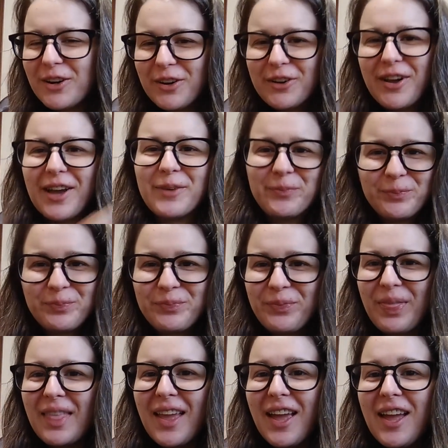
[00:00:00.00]
Okay.
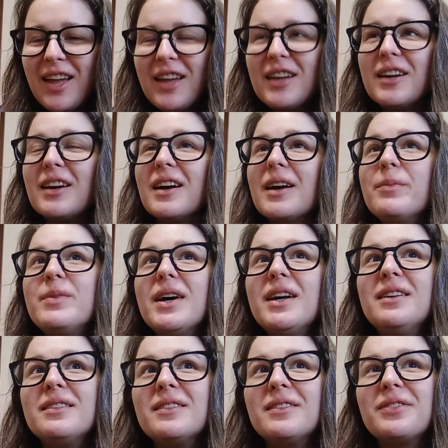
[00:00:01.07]
I'm
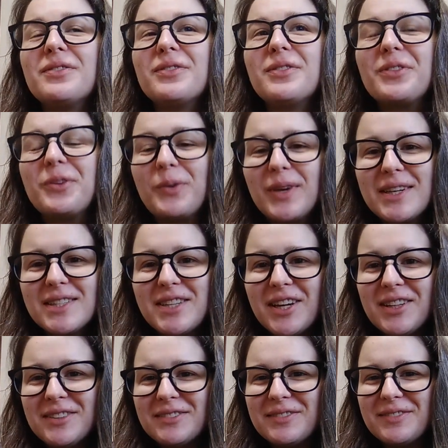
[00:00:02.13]
done. The week is
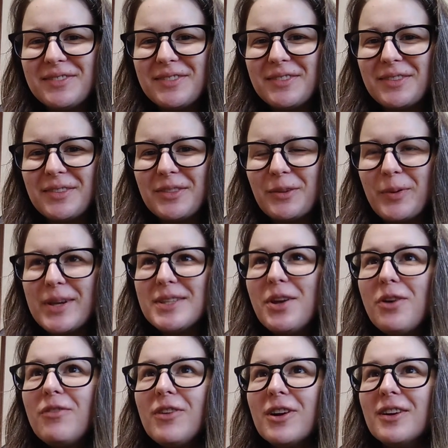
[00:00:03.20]
done. The week is
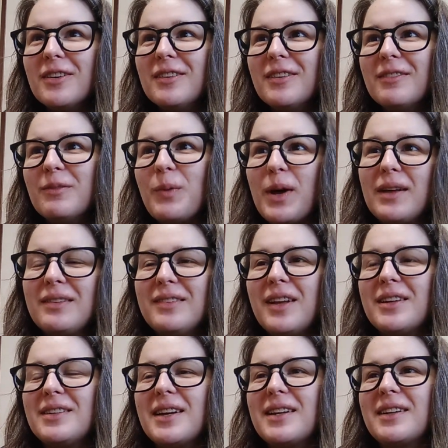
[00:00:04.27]
over. Well,
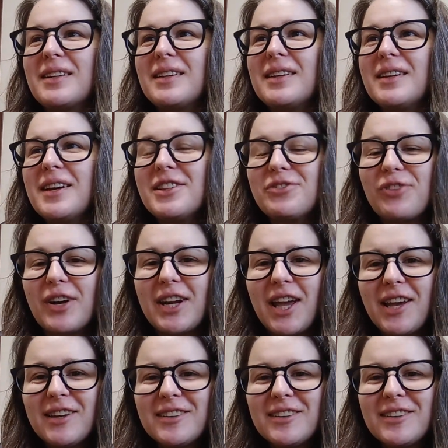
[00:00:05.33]
not technically. It's Friday.